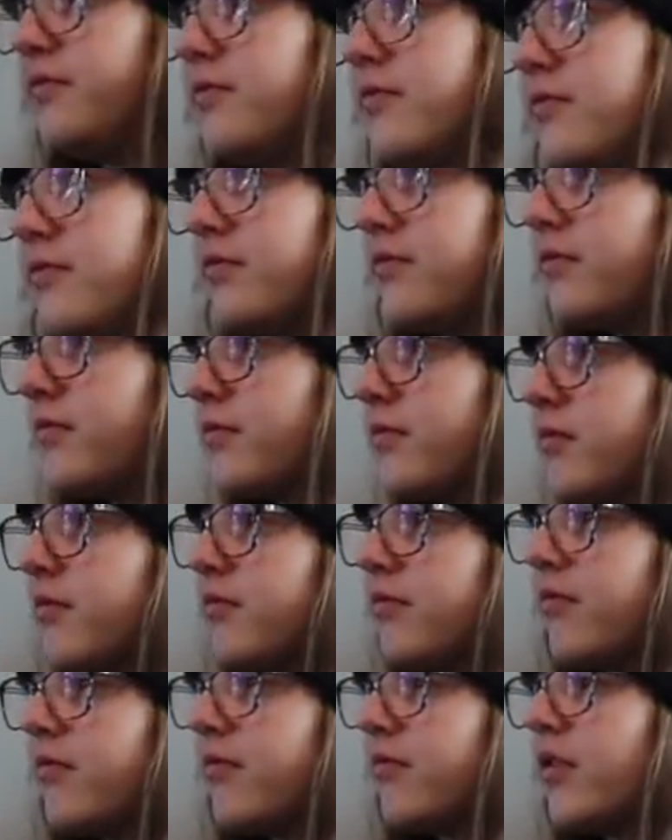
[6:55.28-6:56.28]

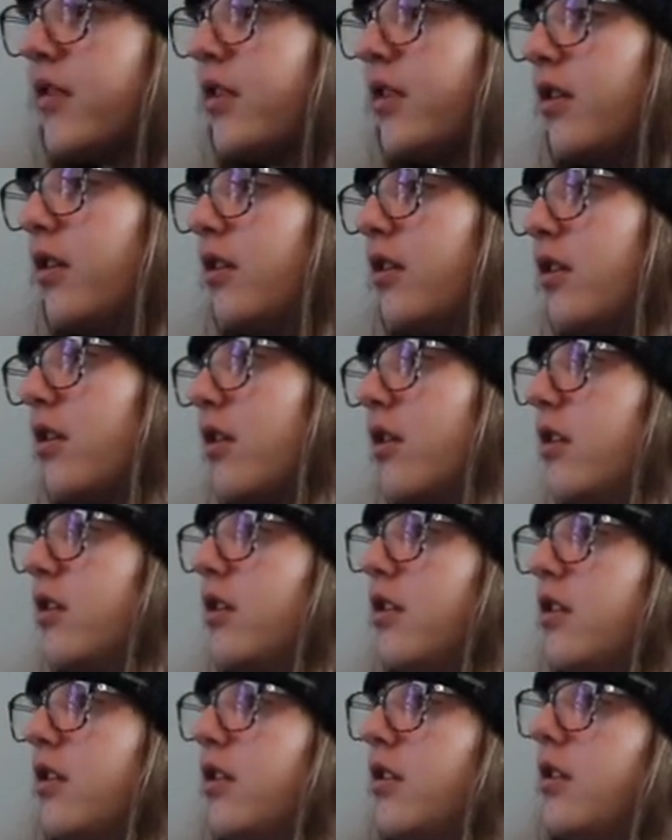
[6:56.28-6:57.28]

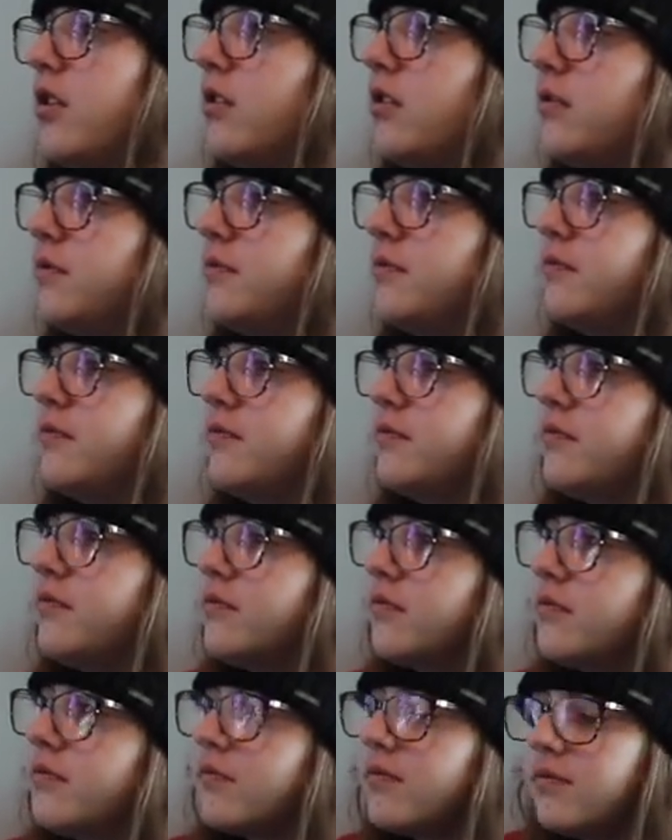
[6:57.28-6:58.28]

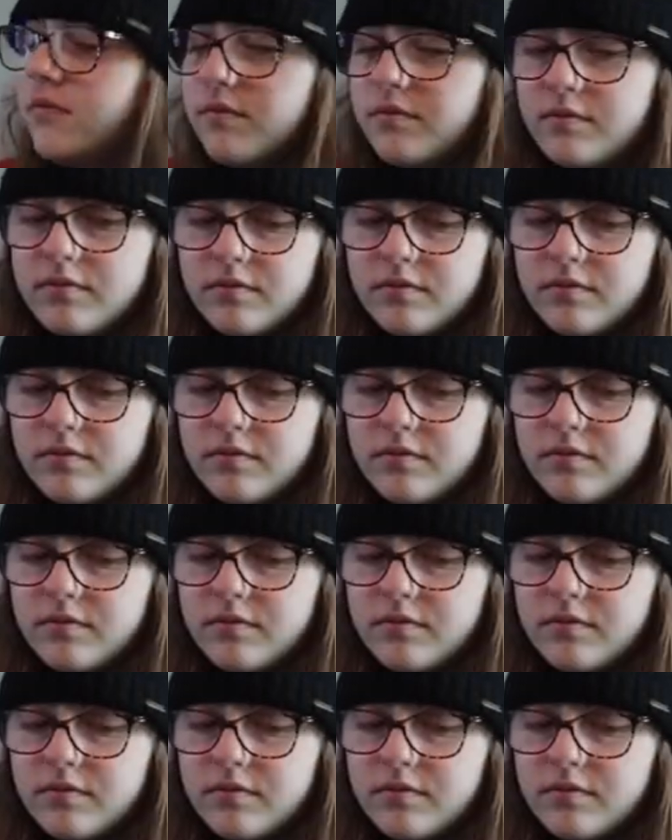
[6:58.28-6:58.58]
(not speaking)